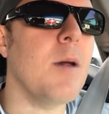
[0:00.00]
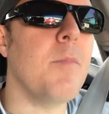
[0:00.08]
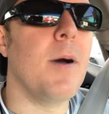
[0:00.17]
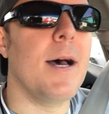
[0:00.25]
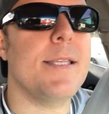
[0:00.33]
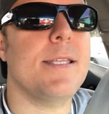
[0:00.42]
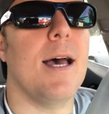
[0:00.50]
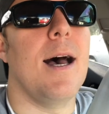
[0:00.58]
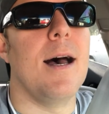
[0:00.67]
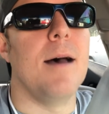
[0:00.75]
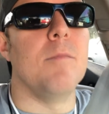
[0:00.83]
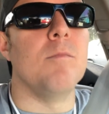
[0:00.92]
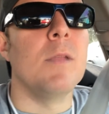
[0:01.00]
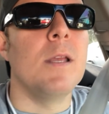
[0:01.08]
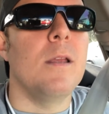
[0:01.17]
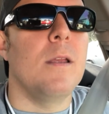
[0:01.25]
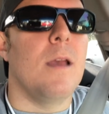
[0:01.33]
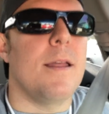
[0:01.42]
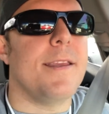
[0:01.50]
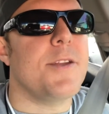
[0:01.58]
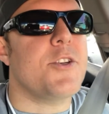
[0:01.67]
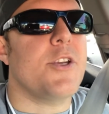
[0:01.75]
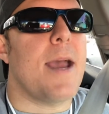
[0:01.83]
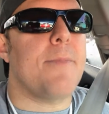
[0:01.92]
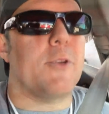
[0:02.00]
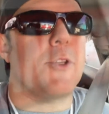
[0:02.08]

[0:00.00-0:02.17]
But I think it's chapter